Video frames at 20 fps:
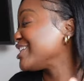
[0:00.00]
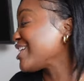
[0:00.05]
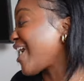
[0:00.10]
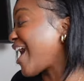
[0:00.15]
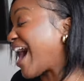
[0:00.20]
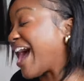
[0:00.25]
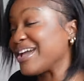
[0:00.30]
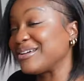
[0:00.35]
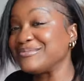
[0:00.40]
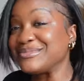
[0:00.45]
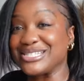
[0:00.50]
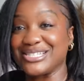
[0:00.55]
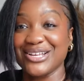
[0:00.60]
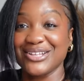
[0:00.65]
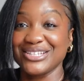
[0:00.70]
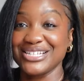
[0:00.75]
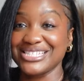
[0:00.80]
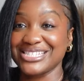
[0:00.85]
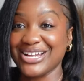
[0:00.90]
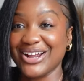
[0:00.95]
Y'all, I am
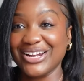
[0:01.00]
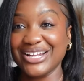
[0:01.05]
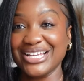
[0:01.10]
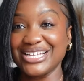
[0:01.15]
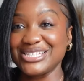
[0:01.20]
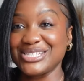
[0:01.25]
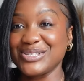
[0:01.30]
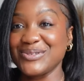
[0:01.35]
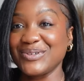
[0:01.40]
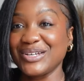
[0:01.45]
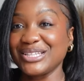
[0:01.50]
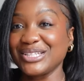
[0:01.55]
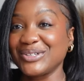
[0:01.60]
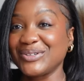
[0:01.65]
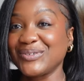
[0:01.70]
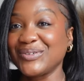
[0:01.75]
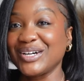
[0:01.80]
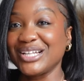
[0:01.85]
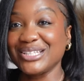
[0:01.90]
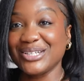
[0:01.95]
slowly turning into a
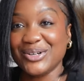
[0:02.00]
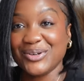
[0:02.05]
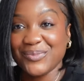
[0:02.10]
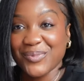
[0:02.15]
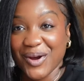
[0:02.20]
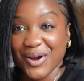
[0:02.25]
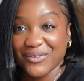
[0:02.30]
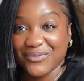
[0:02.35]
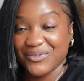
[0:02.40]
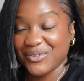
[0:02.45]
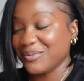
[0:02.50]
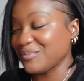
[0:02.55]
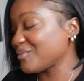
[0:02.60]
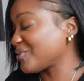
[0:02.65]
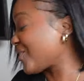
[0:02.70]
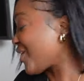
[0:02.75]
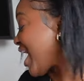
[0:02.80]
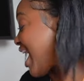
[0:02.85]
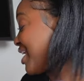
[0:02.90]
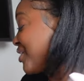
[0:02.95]
little perfume
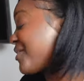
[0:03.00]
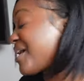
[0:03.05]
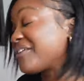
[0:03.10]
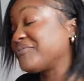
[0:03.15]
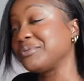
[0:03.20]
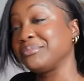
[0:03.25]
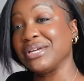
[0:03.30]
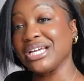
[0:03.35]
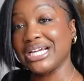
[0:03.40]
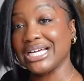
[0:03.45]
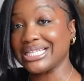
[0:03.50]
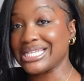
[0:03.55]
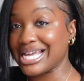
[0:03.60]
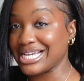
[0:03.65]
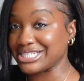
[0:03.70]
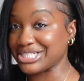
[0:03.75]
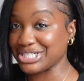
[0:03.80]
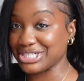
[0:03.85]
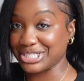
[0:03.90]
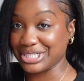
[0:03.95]
girl. I don't have a big
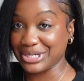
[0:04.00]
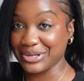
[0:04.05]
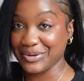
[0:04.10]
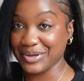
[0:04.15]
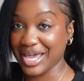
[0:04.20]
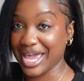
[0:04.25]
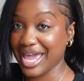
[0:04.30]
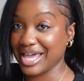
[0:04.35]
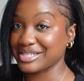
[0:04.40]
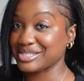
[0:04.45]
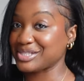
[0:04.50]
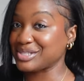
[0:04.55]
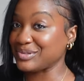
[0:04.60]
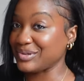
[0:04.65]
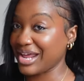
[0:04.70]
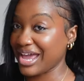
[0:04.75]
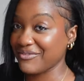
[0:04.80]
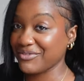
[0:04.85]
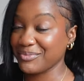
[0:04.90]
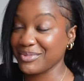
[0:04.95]
collection, okay? I do
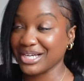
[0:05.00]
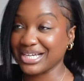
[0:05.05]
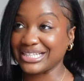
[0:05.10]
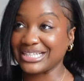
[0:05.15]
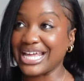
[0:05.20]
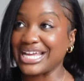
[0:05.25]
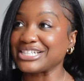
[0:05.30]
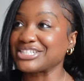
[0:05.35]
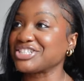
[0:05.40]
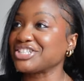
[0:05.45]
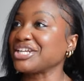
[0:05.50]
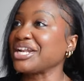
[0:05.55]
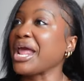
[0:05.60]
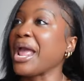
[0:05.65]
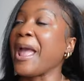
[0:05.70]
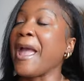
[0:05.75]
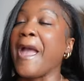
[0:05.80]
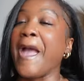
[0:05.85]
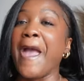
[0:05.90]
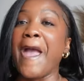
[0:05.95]
not have a big collection,
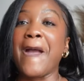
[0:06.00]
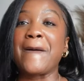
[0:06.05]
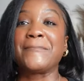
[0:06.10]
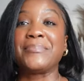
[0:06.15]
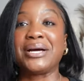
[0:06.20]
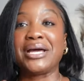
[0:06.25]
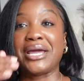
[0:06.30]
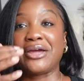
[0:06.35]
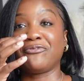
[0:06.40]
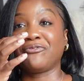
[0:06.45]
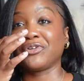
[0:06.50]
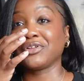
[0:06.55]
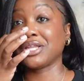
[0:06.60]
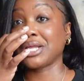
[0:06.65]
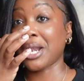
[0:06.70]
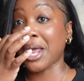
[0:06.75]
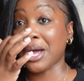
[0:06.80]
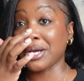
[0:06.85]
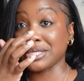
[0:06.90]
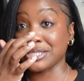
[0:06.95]
but for the
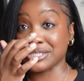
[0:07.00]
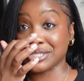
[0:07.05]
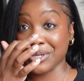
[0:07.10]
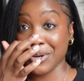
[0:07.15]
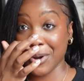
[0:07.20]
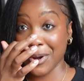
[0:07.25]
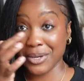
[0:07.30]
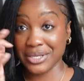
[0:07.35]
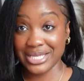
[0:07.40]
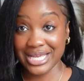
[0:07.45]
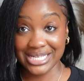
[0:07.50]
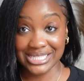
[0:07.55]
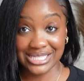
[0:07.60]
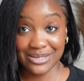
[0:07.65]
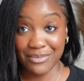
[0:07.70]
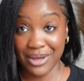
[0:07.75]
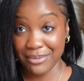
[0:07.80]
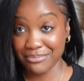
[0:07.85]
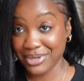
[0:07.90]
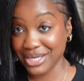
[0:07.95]
longest, girl, yes,
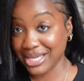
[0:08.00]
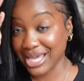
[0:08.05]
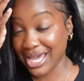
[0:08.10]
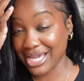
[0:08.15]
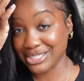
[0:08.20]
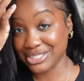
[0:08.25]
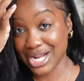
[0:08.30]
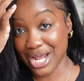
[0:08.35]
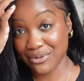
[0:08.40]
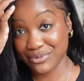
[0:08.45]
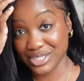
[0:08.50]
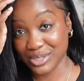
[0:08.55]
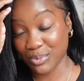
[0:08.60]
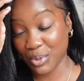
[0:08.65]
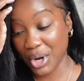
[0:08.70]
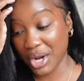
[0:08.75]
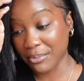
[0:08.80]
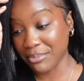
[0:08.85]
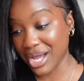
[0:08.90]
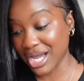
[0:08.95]
in my big age, I was
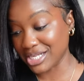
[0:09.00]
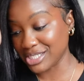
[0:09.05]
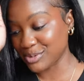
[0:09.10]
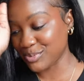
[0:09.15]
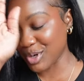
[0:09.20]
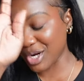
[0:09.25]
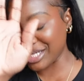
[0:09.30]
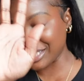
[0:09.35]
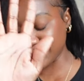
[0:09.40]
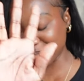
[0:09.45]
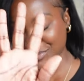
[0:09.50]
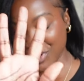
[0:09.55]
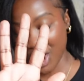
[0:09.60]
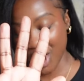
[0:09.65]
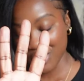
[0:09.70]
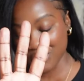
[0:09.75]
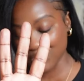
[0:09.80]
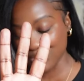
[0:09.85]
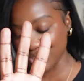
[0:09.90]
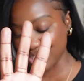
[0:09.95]
spraying body sprays.
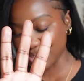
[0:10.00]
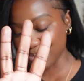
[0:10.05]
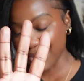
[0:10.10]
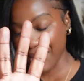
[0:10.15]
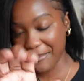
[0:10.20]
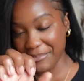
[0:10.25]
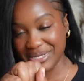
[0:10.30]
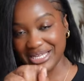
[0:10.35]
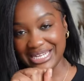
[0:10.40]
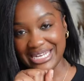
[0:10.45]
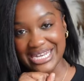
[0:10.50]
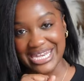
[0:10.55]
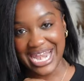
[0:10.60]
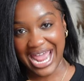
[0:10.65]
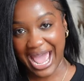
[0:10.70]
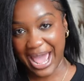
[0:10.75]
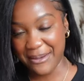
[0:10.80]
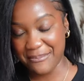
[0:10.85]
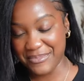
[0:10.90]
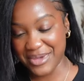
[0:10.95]
Are you with your mama?
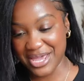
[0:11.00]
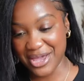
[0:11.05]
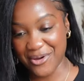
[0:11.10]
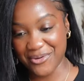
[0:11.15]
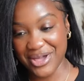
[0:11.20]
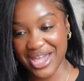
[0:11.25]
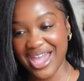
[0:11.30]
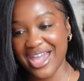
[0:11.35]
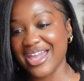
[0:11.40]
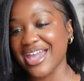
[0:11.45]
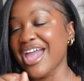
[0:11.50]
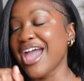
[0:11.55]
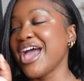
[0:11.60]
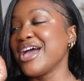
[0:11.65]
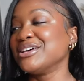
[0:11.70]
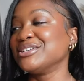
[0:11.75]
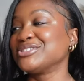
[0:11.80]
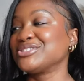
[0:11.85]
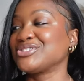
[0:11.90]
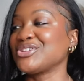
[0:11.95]
Not me, okay?
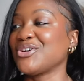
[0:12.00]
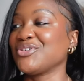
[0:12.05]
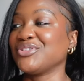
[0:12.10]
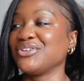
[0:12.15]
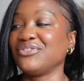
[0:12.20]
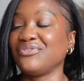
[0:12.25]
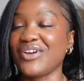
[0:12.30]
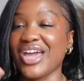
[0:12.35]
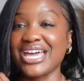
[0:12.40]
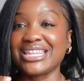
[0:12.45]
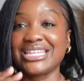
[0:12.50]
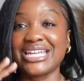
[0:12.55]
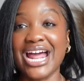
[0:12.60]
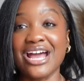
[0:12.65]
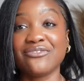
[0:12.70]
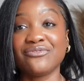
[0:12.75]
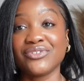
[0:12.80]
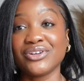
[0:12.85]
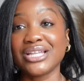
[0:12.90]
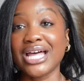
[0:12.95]
So the fact that I
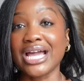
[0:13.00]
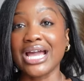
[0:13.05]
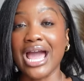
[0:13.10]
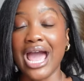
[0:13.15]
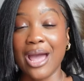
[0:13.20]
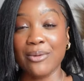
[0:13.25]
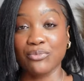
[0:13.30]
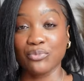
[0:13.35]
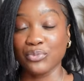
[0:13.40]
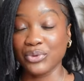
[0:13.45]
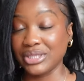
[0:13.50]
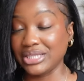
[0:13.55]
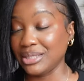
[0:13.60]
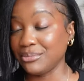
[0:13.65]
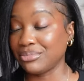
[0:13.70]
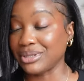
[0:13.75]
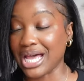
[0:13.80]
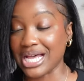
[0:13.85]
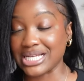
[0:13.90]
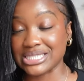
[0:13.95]
feel like I'm really
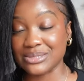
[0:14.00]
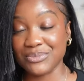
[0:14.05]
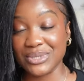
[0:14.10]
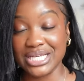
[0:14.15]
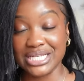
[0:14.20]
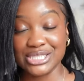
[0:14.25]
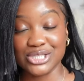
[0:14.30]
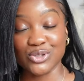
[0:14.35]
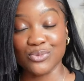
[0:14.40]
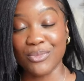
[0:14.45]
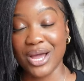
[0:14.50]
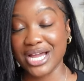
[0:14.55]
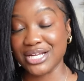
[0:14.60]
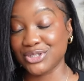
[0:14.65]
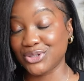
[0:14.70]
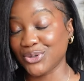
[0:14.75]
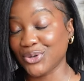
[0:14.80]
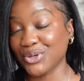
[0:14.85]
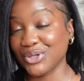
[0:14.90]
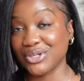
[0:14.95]
blossoming into my
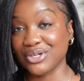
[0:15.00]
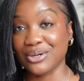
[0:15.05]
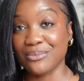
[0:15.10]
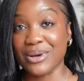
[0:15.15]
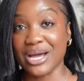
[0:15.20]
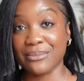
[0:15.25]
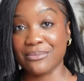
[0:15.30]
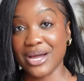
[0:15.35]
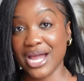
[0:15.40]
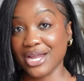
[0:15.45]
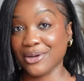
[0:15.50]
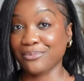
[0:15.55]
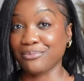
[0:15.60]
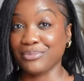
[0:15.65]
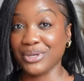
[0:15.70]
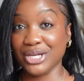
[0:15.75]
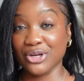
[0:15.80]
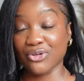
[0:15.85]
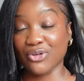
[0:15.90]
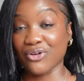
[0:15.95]
adulthood by buying
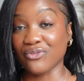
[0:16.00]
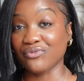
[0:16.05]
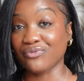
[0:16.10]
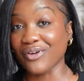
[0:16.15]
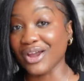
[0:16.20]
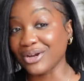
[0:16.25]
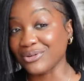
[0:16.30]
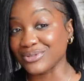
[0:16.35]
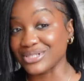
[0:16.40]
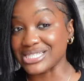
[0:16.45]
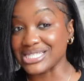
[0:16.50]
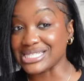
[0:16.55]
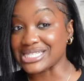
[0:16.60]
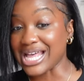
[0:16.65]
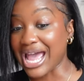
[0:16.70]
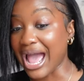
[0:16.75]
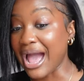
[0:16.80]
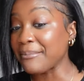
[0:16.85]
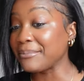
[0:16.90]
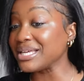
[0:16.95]
big girl fragrances,
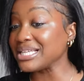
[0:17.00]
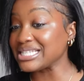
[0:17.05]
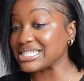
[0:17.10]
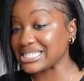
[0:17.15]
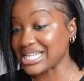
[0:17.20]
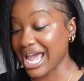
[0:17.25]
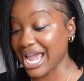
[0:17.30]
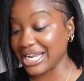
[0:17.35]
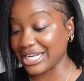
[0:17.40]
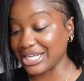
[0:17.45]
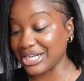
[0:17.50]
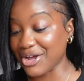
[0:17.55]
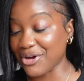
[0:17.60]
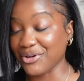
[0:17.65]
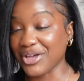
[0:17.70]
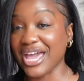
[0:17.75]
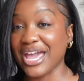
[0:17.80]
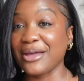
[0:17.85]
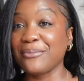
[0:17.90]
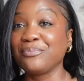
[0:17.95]
I'm excited,
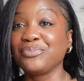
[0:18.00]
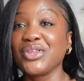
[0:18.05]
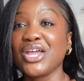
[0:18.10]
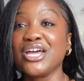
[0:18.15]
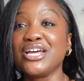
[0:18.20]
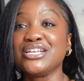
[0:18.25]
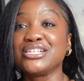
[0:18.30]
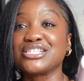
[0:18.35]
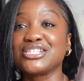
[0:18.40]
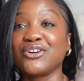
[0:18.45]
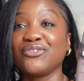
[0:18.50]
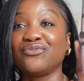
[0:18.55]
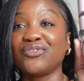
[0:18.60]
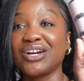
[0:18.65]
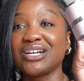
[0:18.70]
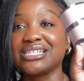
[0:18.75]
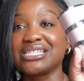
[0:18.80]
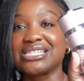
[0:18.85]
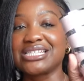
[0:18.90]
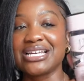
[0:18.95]
okay? So
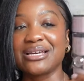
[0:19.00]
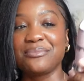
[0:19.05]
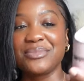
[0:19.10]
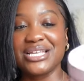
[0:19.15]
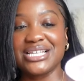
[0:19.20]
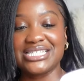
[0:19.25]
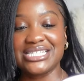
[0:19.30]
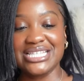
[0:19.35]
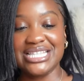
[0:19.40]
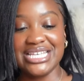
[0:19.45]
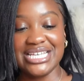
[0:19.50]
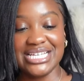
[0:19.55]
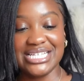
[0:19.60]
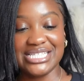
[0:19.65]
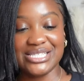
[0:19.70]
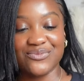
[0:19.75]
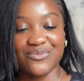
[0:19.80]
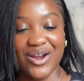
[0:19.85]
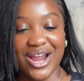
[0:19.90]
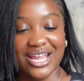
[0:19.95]
first up is
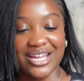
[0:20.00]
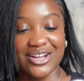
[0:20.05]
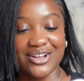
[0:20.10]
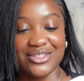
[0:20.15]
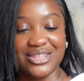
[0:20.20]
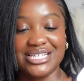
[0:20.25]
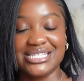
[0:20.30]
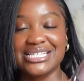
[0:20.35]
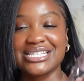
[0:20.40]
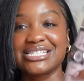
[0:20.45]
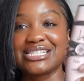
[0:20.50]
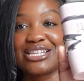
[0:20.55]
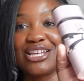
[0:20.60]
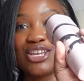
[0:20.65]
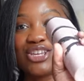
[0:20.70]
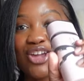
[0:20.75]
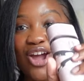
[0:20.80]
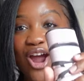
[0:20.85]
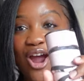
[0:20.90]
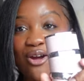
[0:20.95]
this right here. This is the
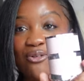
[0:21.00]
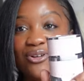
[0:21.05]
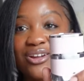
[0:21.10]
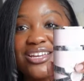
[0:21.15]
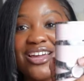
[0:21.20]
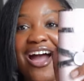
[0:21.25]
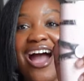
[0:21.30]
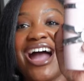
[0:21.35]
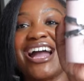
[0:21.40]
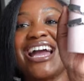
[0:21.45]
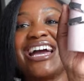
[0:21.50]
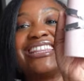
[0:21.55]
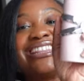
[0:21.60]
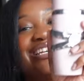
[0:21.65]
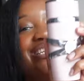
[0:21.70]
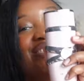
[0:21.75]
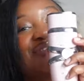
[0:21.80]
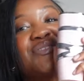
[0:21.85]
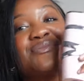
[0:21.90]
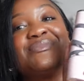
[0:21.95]
Yara. Y'all, I got
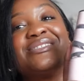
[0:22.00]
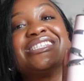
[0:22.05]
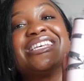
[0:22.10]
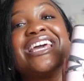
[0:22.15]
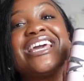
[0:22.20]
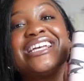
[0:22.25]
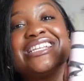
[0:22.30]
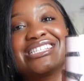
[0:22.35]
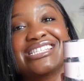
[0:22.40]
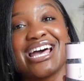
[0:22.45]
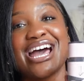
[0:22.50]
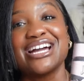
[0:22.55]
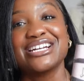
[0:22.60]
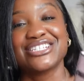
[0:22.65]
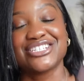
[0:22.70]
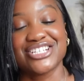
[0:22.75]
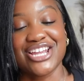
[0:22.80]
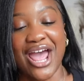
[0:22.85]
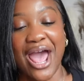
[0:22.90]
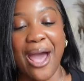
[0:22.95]
this from TikTok
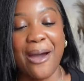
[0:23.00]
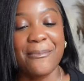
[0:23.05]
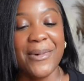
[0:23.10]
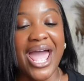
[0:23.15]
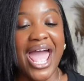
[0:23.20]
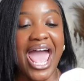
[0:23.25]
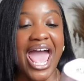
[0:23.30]
shop.